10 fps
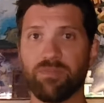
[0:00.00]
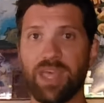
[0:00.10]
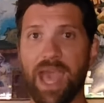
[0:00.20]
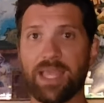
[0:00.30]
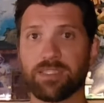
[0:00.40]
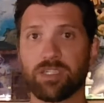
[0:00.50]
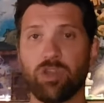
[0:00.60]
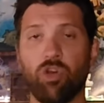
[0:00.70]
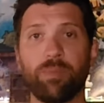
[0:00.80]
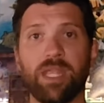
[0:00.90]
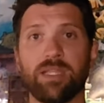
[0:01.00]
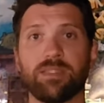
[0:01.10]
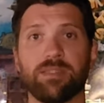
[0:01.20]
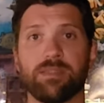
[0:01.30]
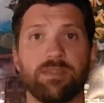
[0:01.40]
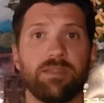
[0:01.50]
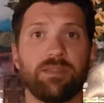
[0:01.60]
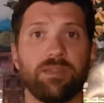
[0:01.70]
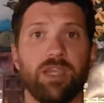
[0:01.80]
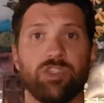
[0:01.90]
of that culminates
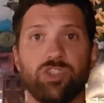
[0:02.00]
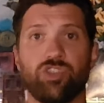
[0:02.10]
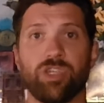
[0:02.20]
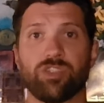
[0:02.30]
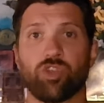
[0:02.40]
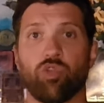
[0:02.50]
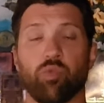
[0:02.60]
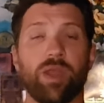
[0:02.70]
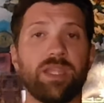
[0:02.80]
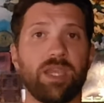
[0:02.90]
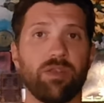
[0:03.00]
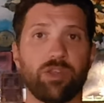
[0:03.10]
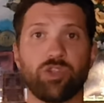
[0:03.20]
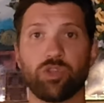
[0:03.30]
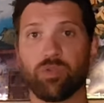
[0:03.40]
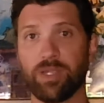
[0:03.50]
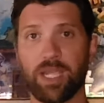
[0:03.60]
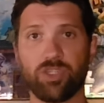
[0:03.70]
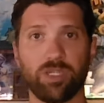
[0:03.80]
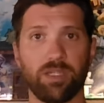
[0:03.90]
into just great character
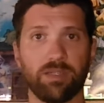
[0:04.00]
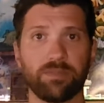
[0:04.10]
creation here.